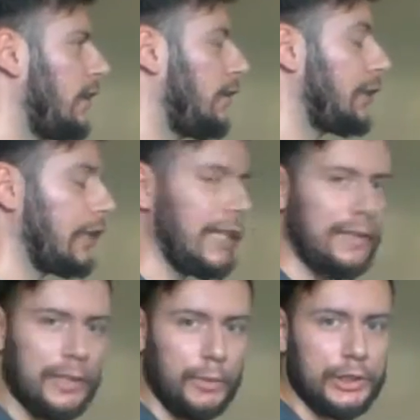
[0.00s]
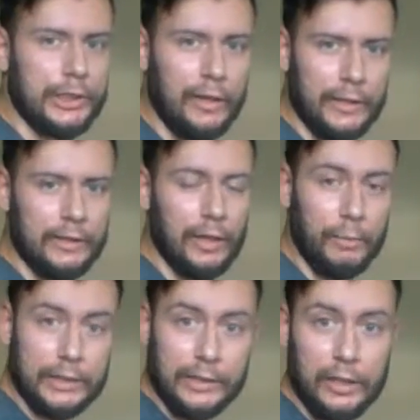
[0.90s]
Or you could have someone shouting like
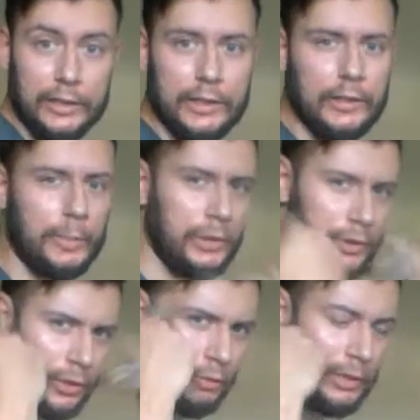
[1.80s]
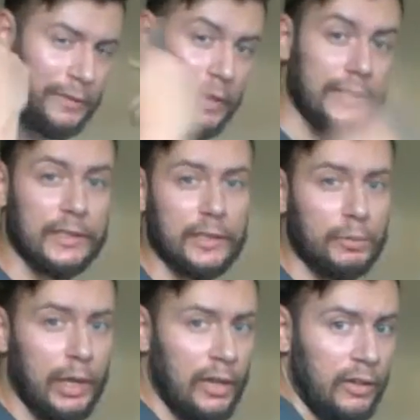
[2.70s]
when to go, so you build your reflexes as
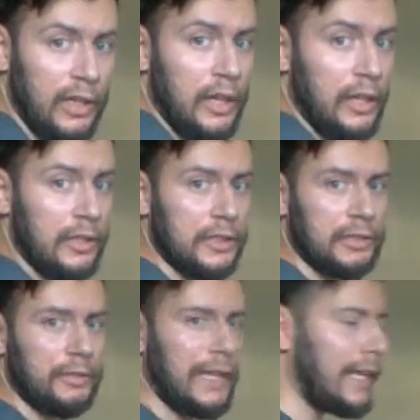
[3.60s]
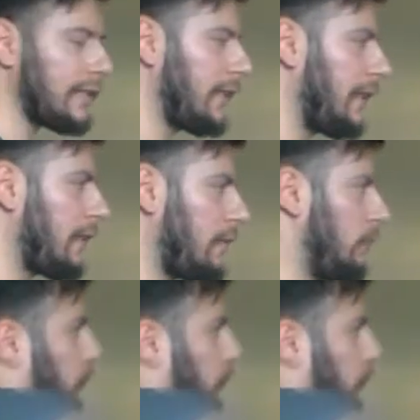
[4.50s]
well. You just relax here, then